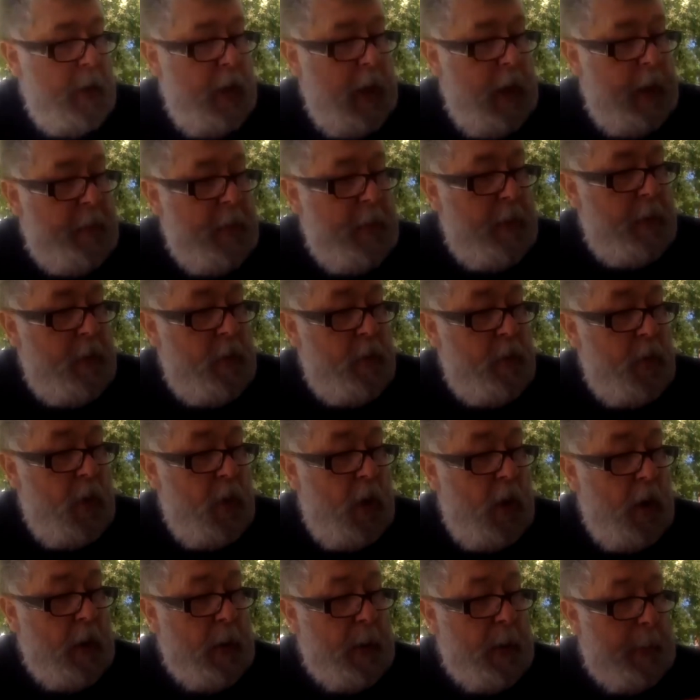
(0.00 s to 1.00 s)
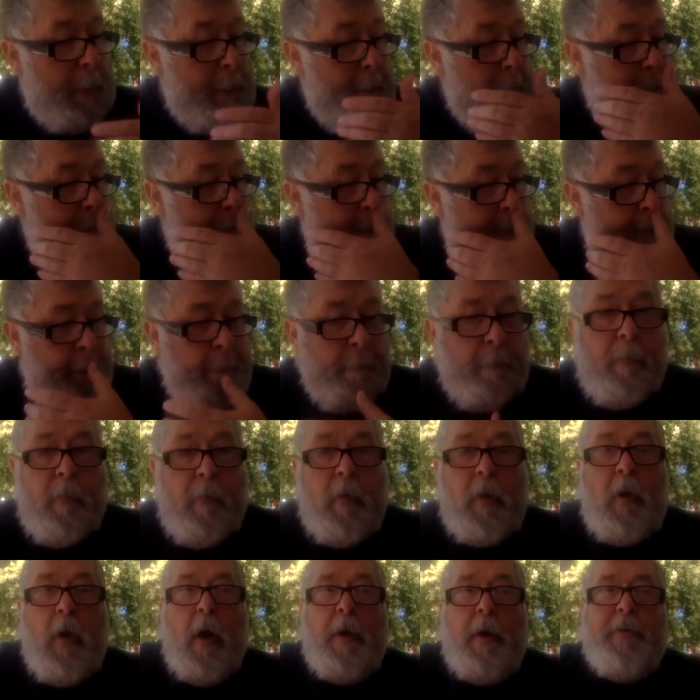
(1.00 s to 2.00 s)
and then New York,
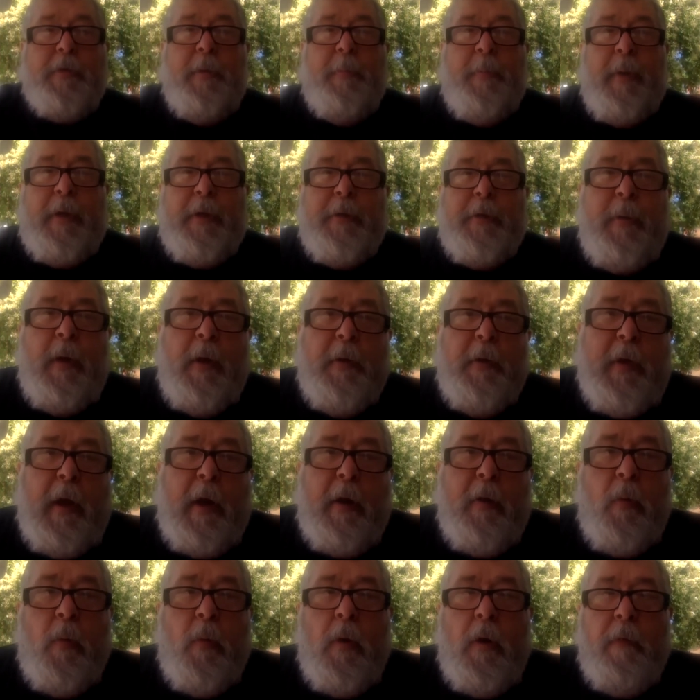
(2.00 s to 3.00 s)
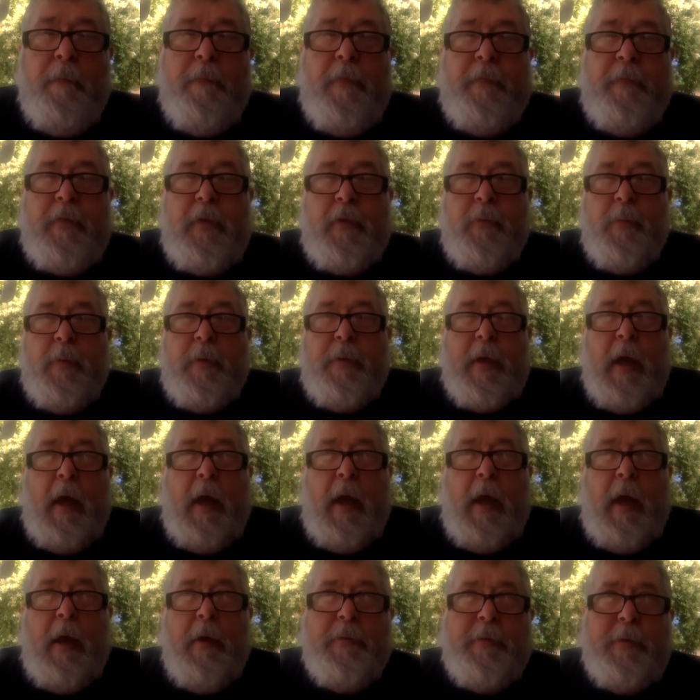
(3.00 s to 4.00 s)
New York's the biggest marathon in the world,
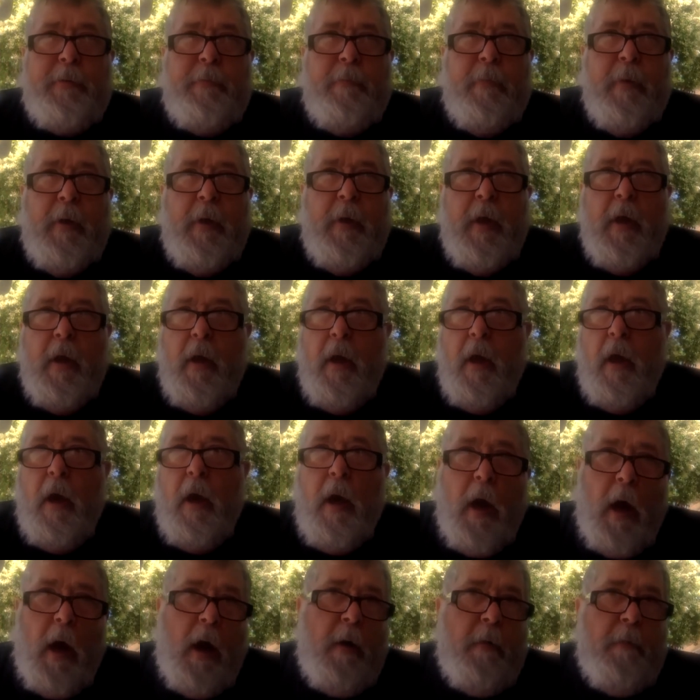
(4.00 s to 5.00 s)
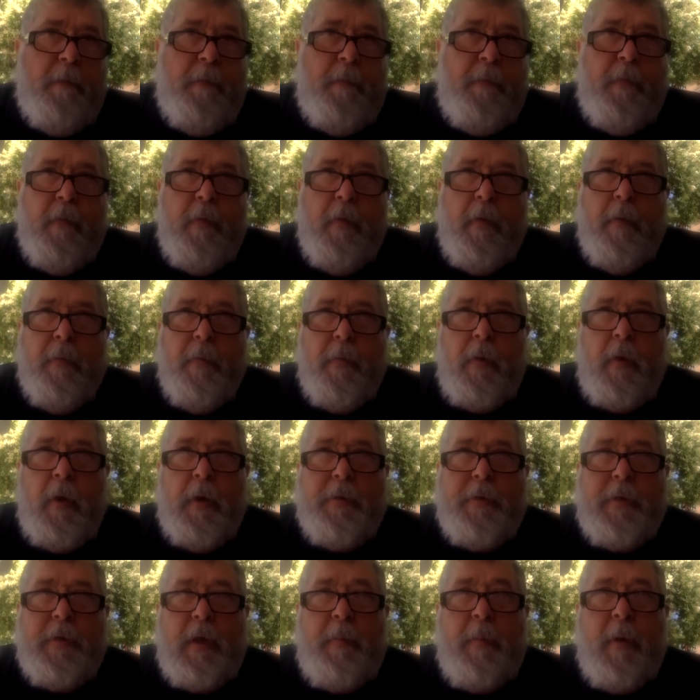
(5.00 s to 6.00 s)
53,000. Love New
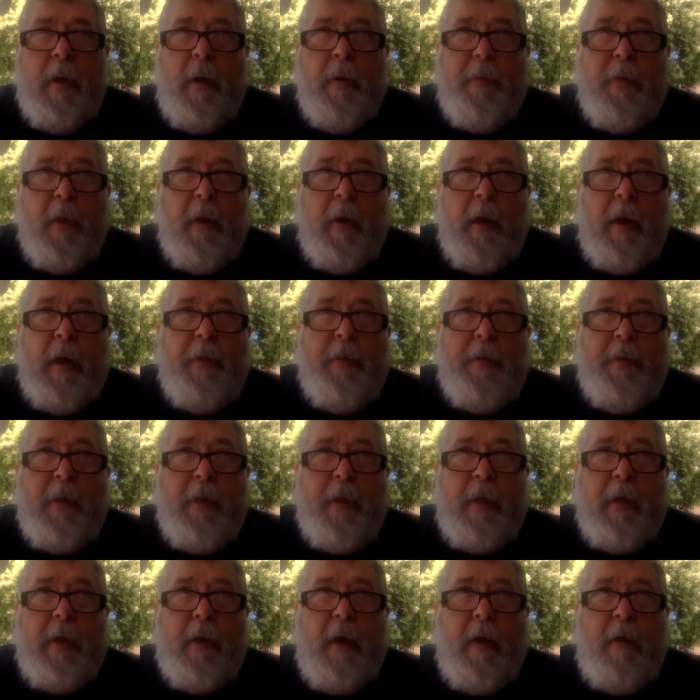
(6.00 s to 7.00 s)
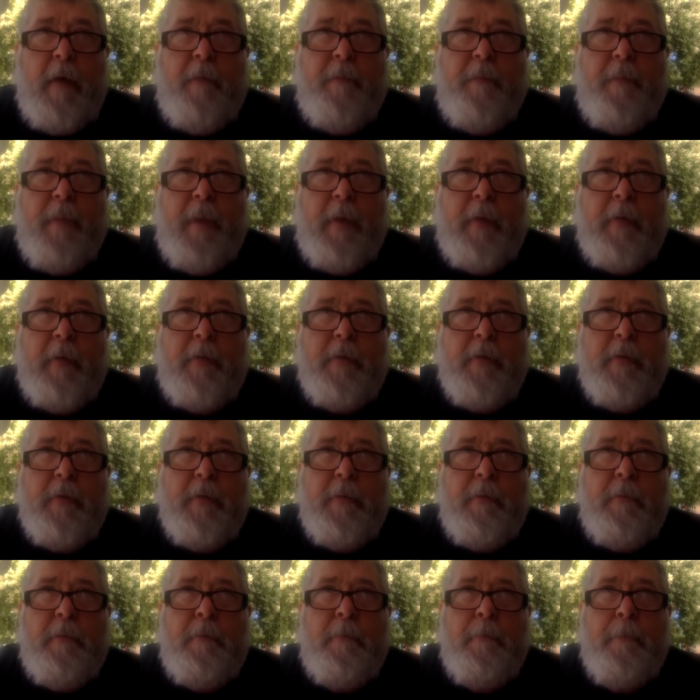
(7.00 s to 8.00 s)
York City Marathon. I think I've been
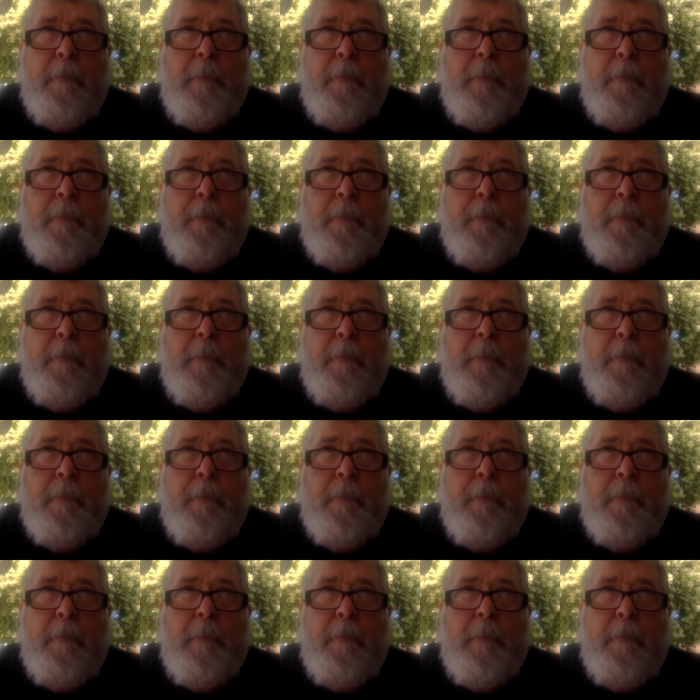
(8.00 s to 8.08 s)
to,